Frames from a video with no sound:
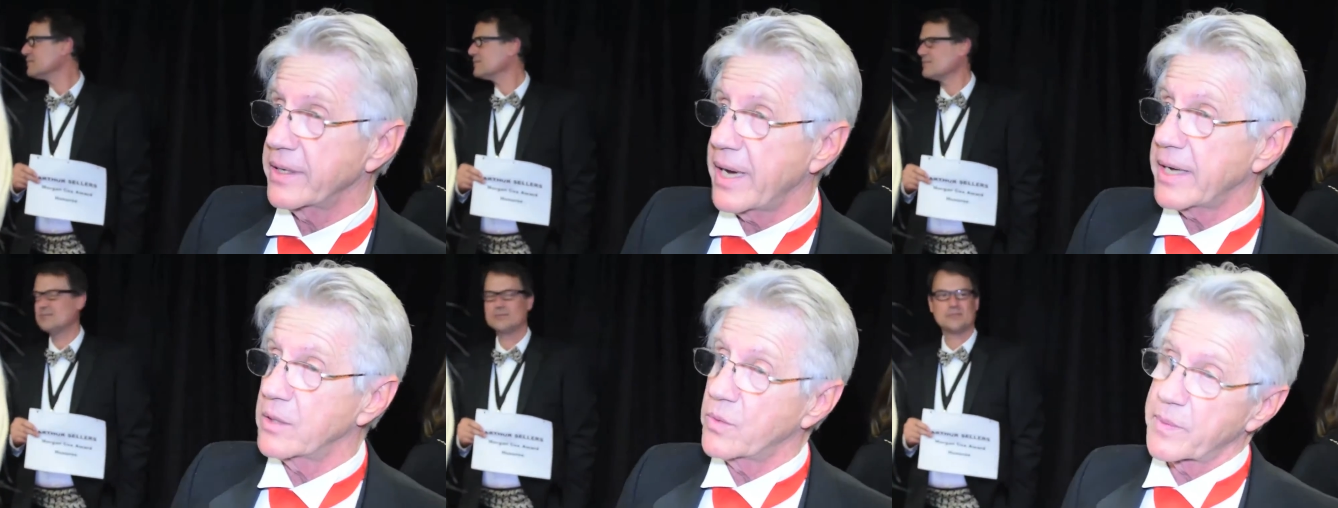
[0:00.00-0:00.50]

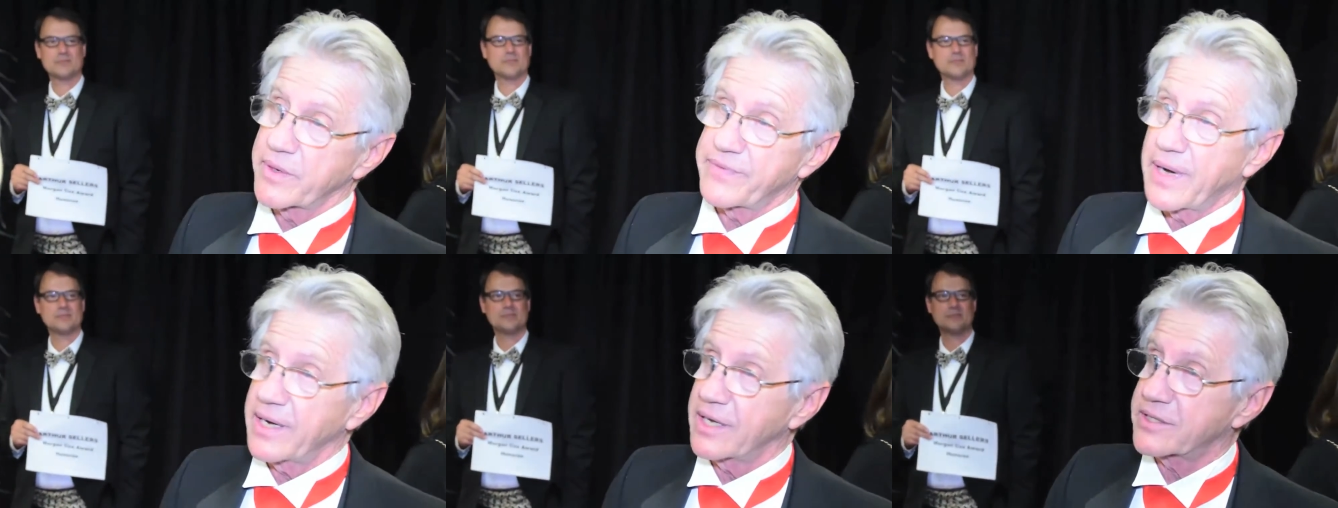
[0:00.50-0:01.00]
Speaker 1: Idol where we're
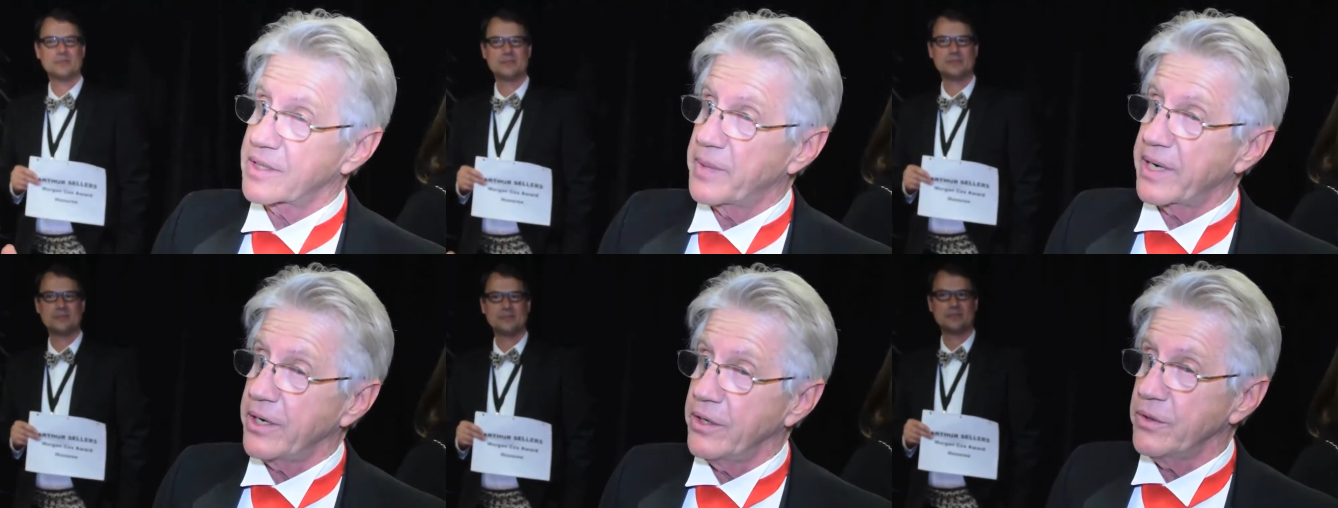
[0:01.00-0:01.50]
finding
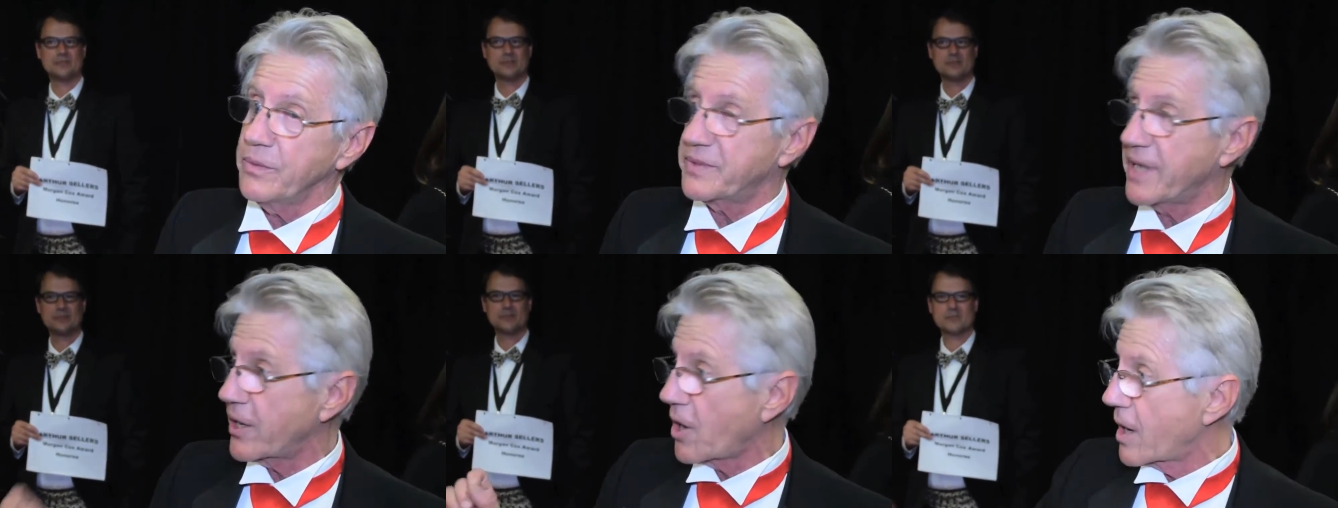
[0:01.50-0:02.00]
somebody new,
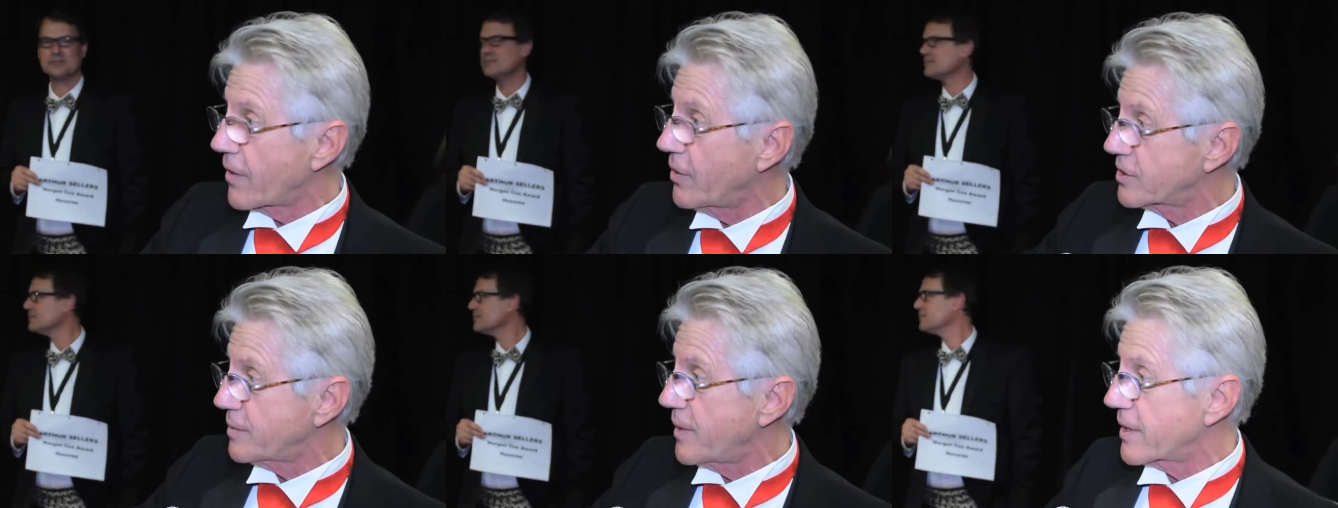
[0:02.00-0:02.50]
take all of
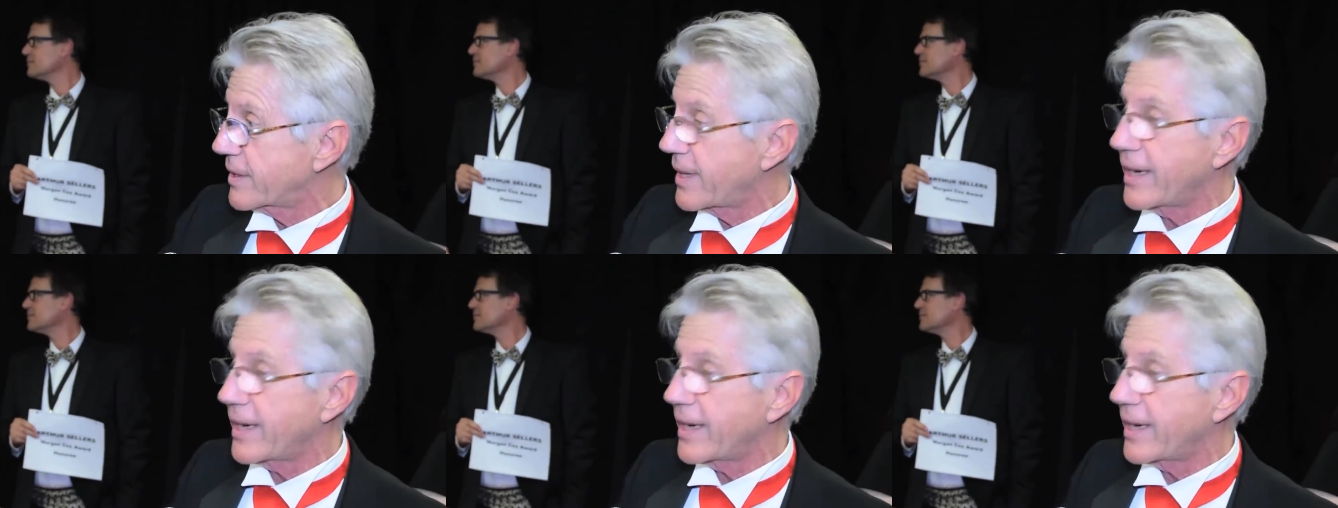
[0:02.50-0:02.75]
those American